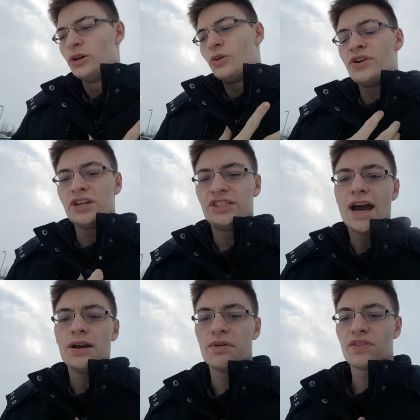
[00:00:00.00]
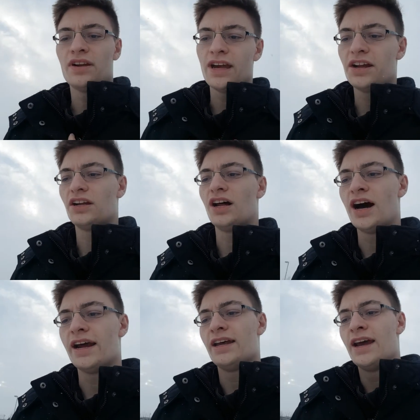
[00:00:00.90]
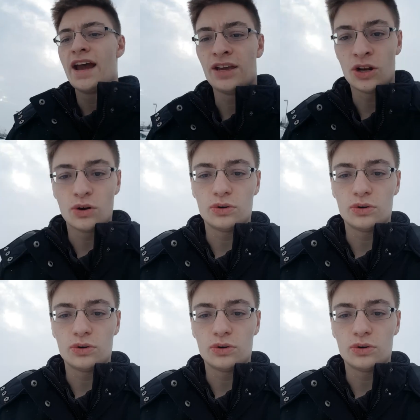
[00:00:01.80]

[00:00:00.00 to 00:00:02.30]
who you're chatting with on the other line, and you know